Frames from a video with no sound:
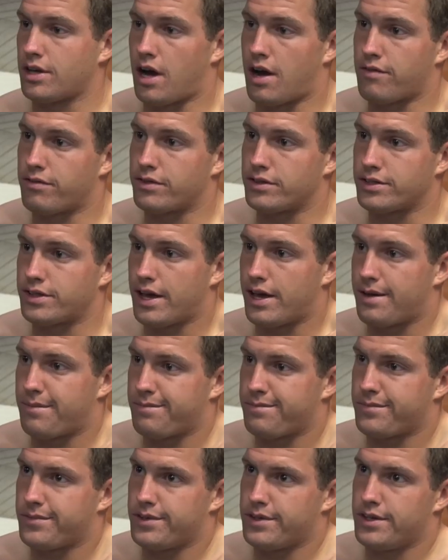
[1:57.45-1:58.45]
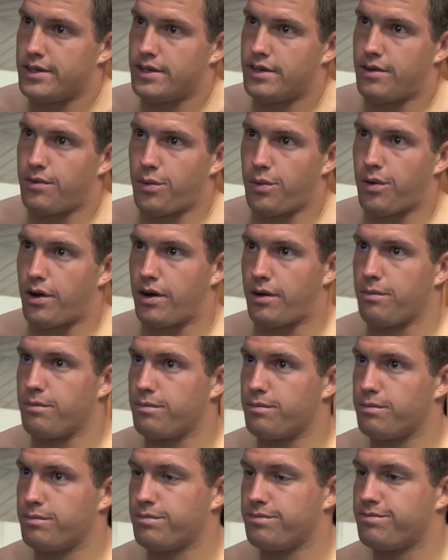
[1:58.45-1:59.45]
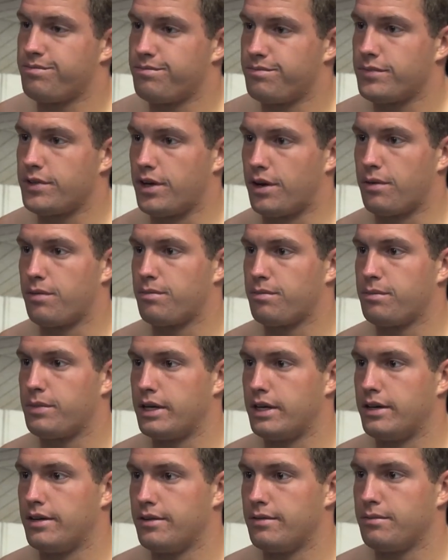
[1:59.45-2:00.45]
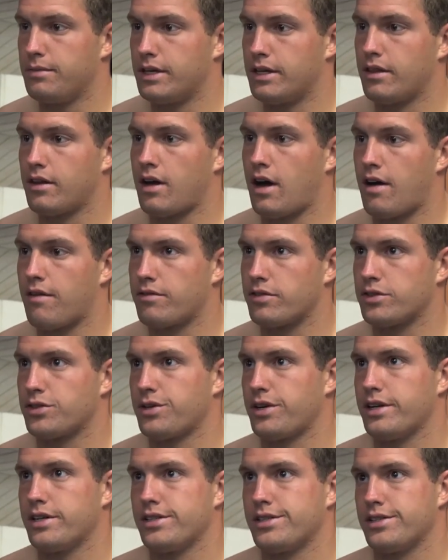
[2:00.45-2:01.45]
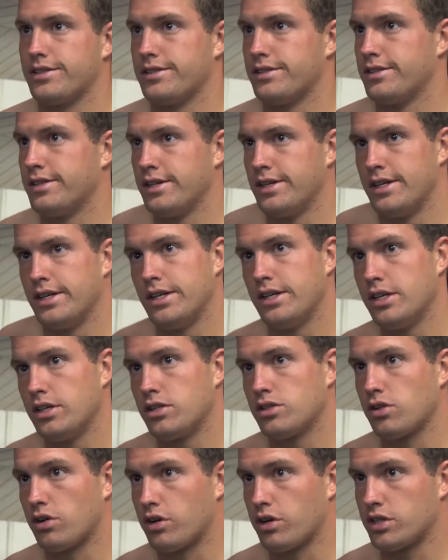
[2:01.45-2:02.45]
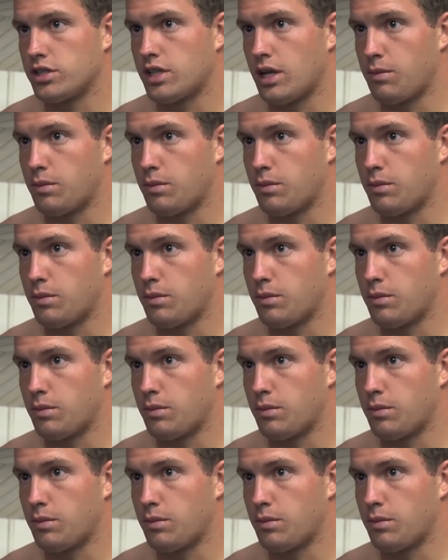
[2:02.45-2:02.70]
a conference game. We want to, you know, be in the conference race, and so it hurts